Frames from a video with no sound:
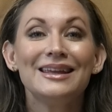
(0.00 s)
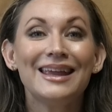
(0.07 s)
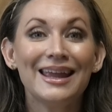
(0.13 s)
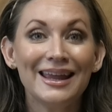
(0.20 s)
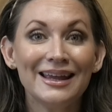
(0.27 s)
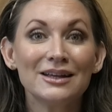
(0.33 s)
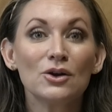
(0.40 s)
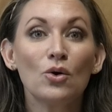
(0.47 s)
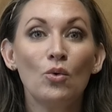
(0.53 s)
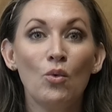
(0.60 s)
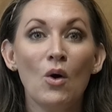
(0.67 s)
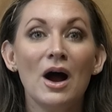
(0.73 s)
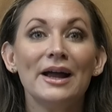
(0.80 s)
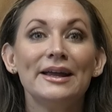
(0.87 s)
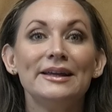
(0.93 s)
can't
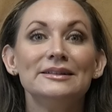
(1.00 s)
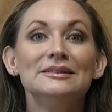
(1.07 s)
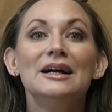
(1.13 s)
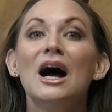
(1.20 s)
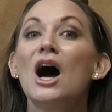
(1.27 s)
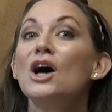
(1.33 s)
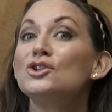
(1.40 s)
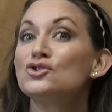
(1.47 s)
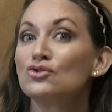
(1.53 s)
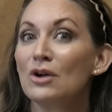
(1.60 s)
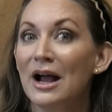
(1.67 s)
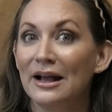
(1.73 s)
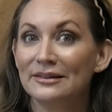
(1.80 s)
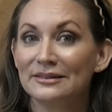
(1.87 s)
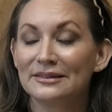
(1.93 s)
quite
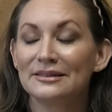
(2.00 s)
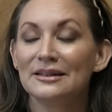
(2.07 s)
address.